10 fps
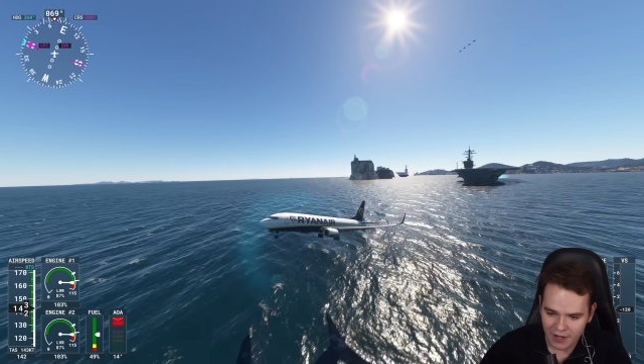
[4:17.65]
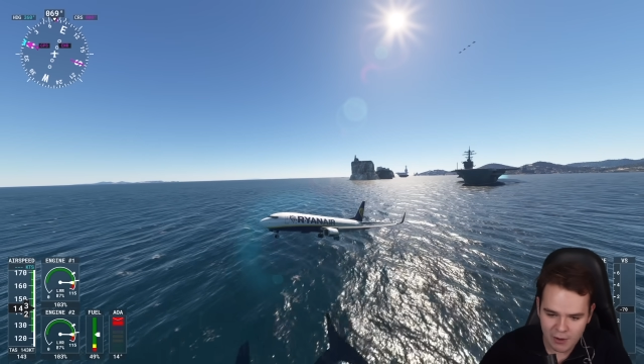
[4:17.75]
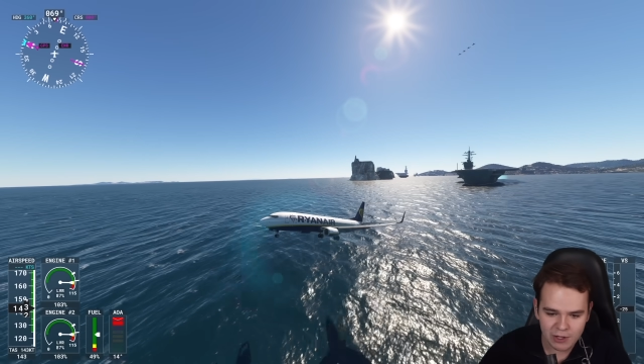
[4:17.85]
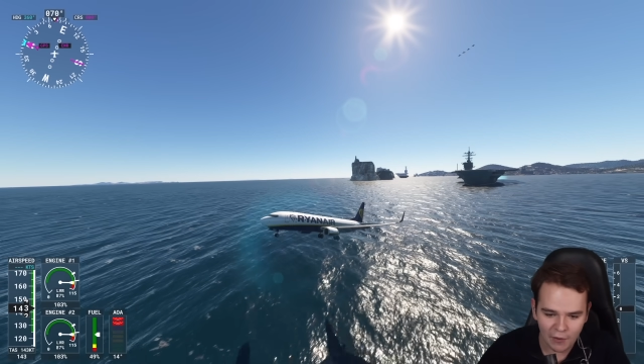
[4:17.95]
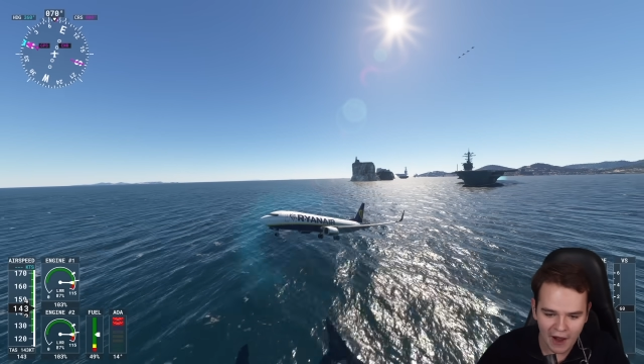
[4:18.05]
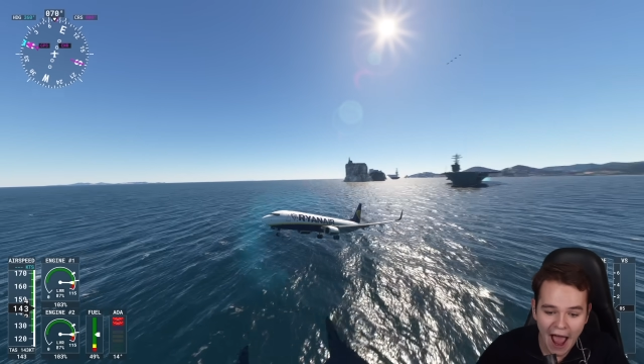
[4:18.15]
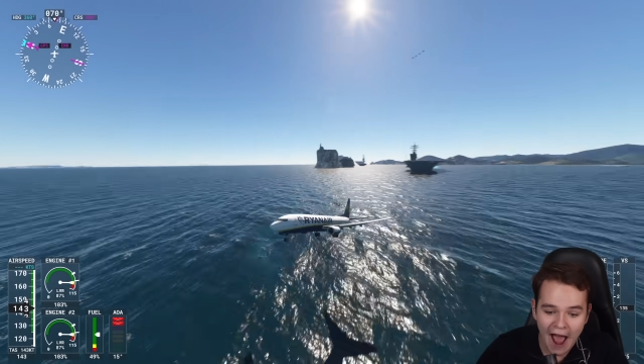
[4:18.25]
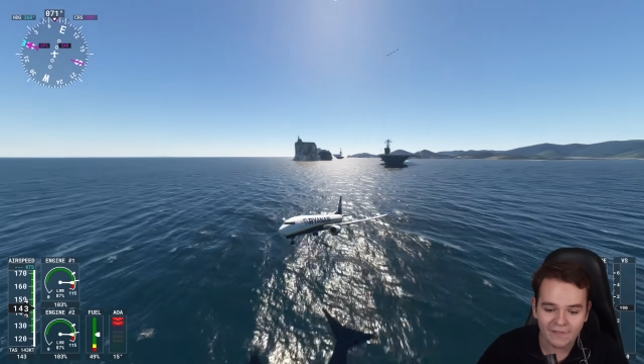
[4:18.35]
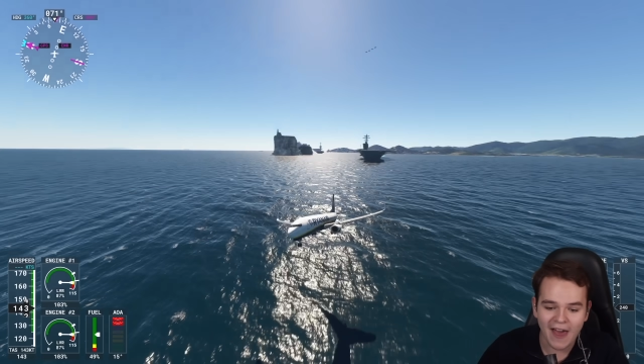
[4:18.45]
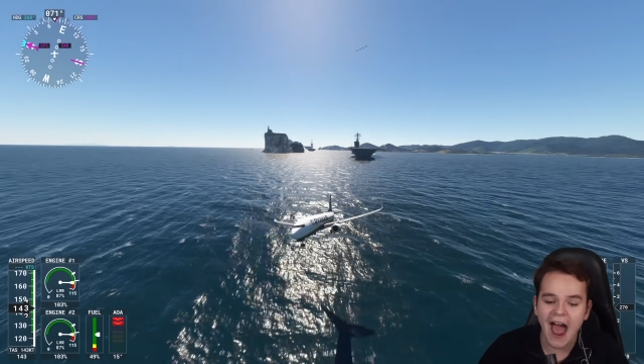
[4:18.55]
We don't
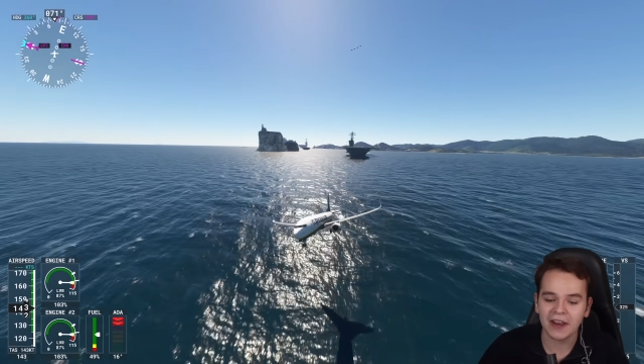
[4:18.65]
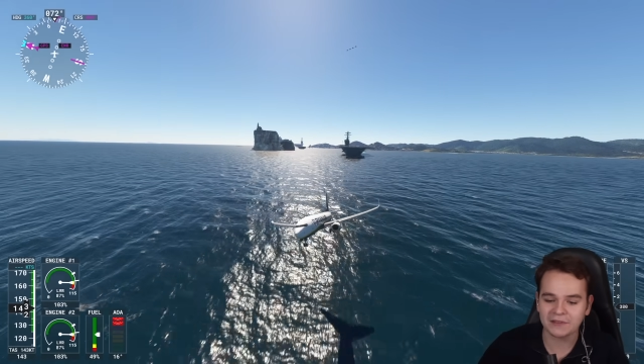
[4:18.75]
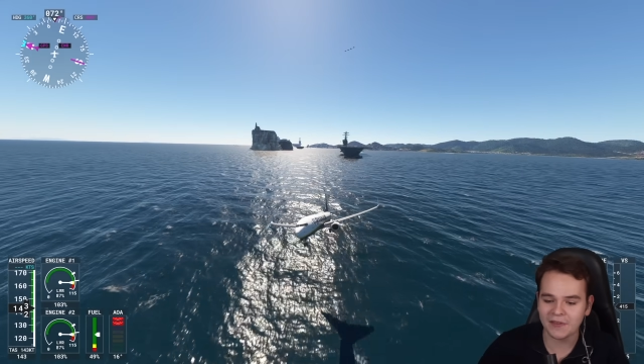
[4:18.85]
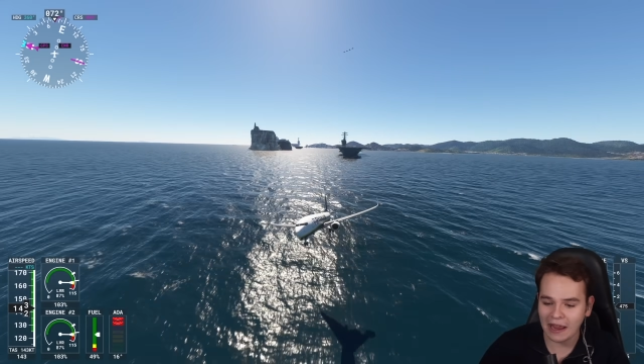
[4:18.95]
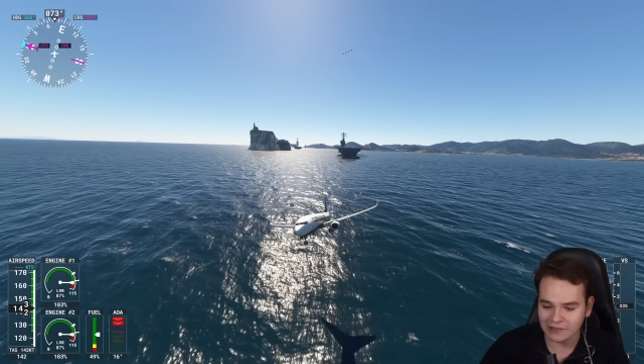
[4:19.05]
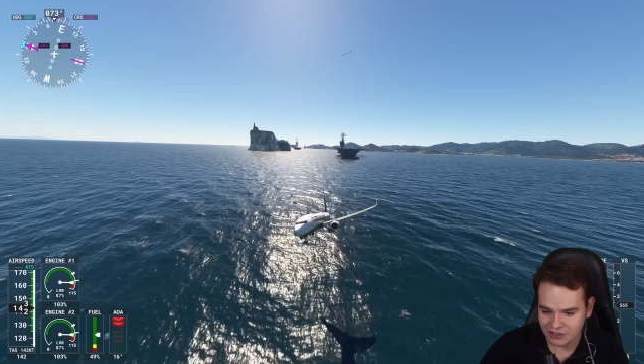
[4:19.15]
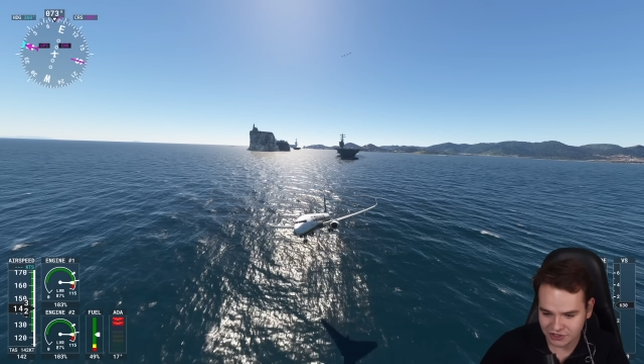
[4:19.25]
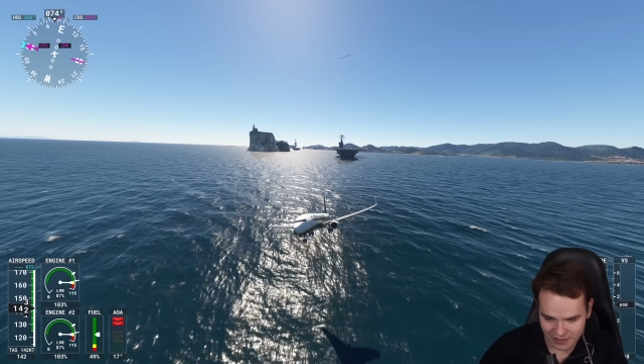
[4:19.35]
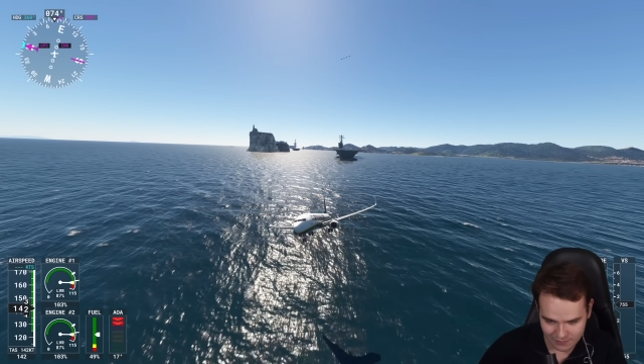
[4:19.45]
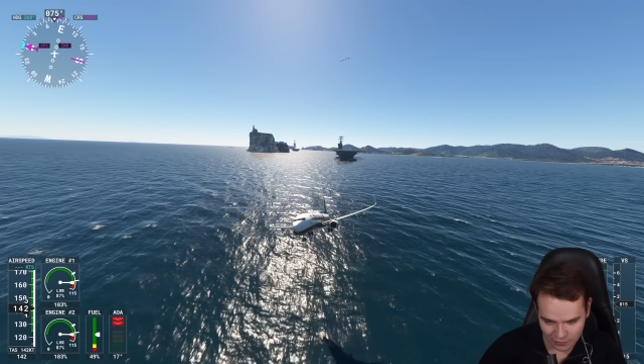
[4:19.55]
have that
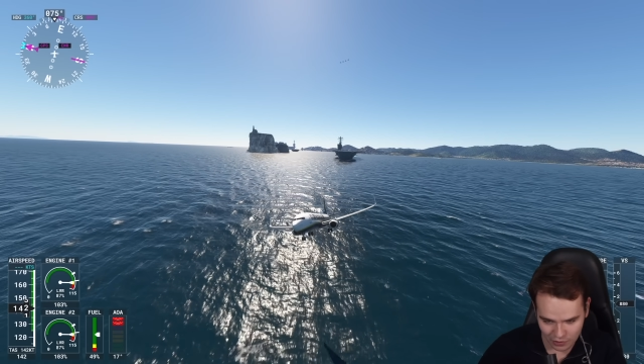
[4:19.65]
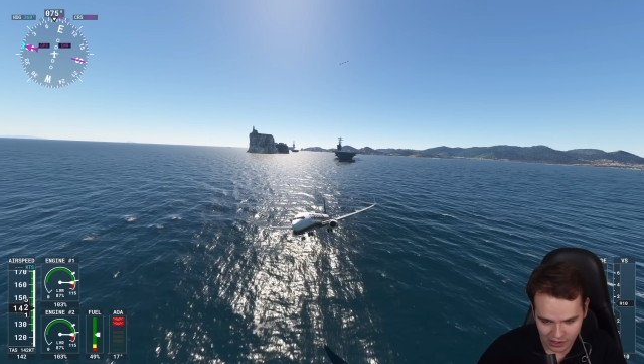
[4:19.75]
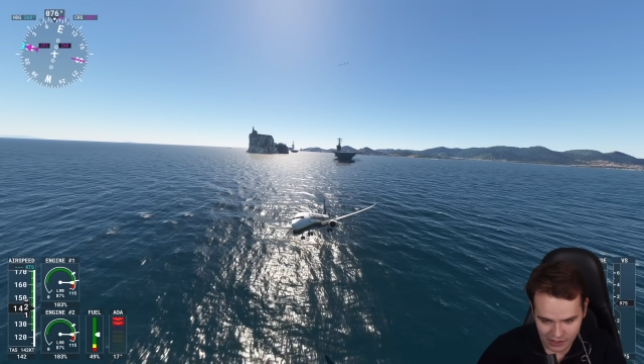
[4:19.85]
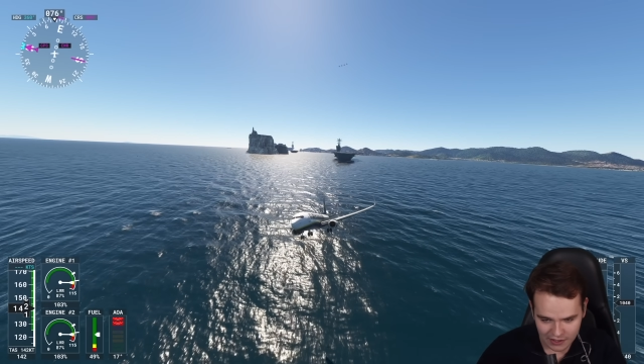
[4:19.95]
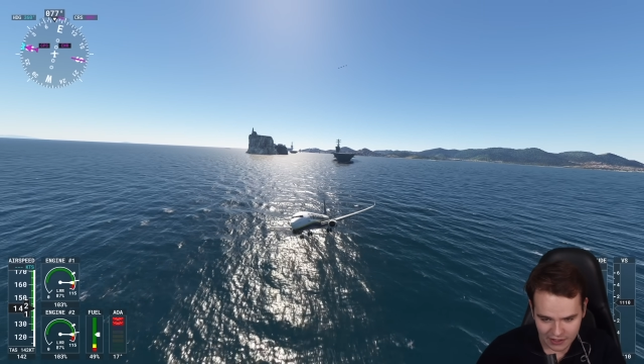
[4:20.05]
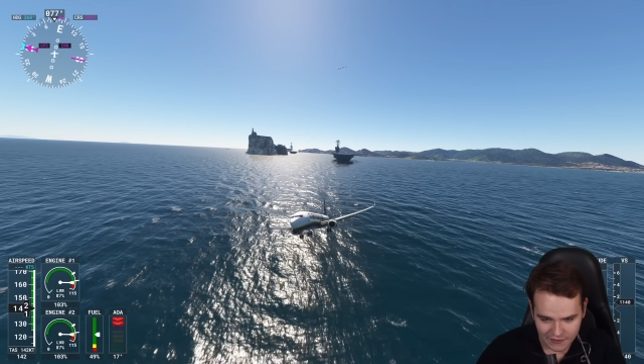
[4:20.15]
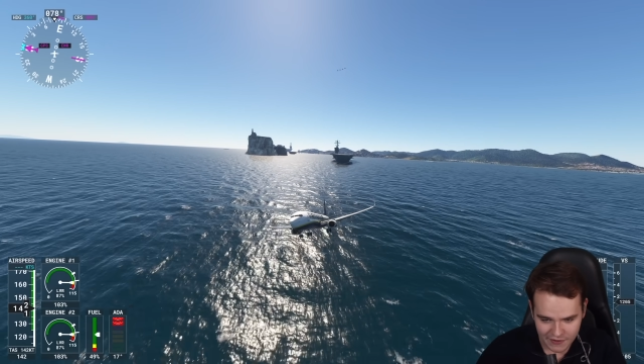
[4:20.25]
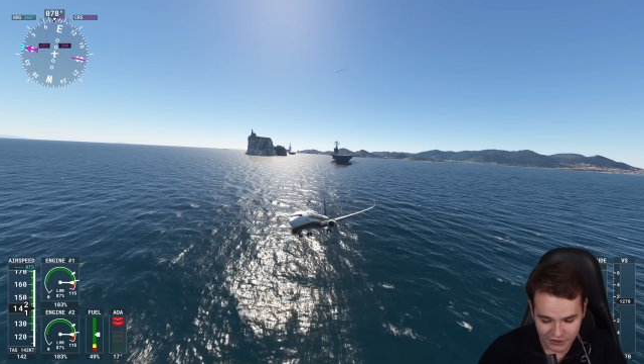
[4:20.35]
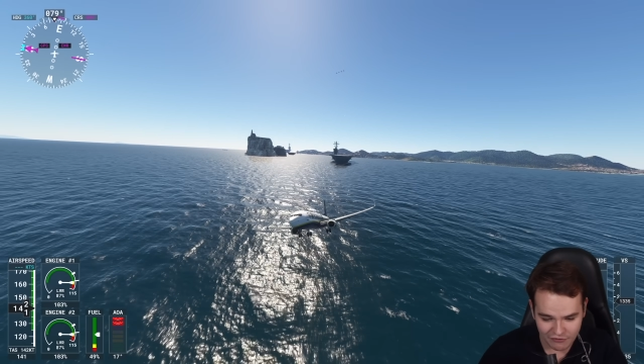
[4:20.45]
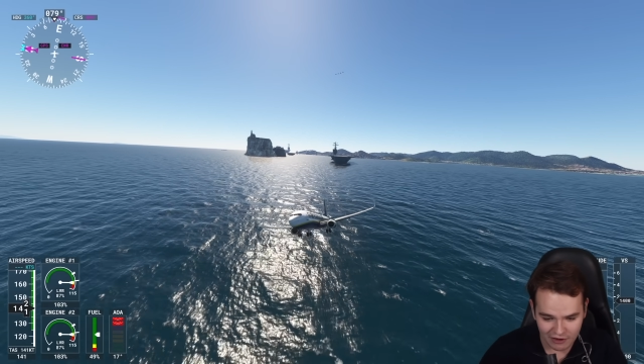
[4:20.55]
advantage anymore.
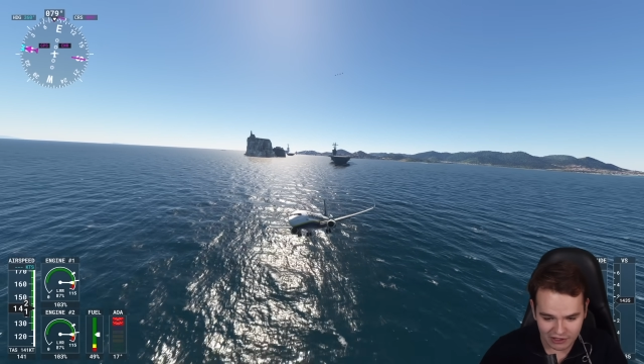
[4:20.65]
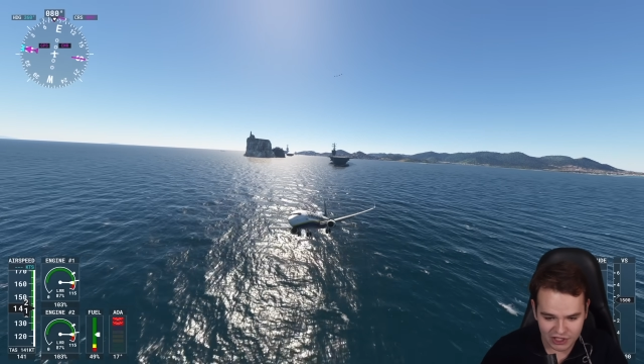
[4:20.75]
This is very